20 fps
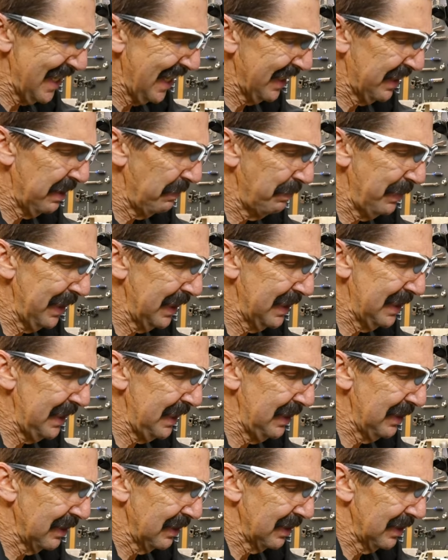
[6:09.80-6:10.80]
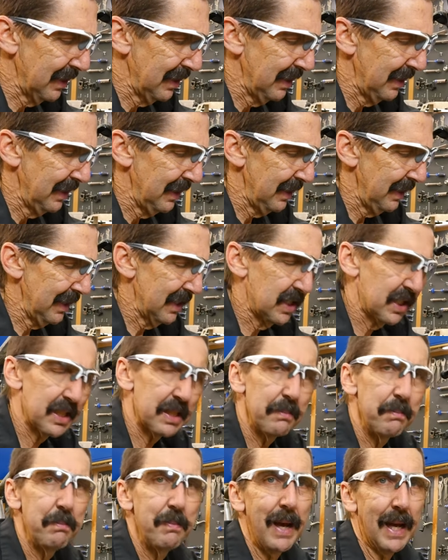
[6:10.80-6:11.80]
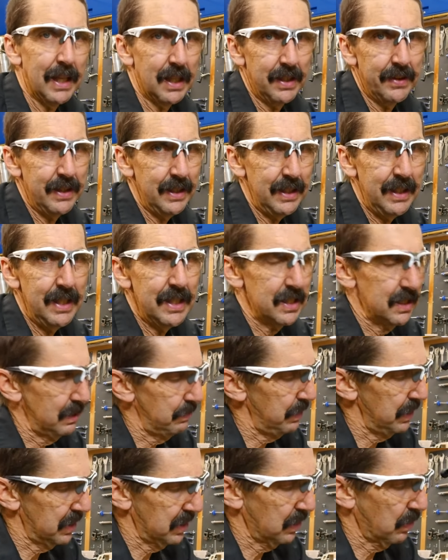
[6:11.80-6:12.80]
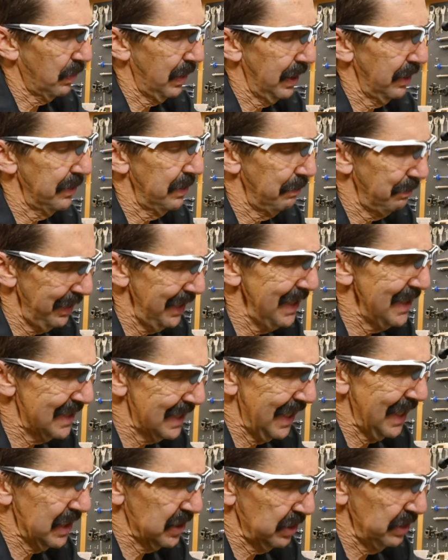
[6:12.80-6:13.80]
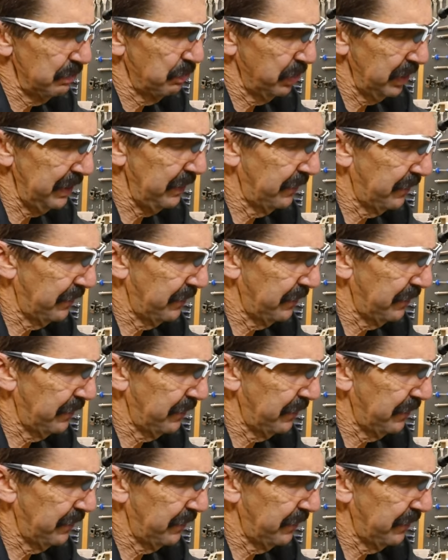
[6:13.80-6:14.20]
not the big deal. It's the metal that needs to be square. The paint's actually pretty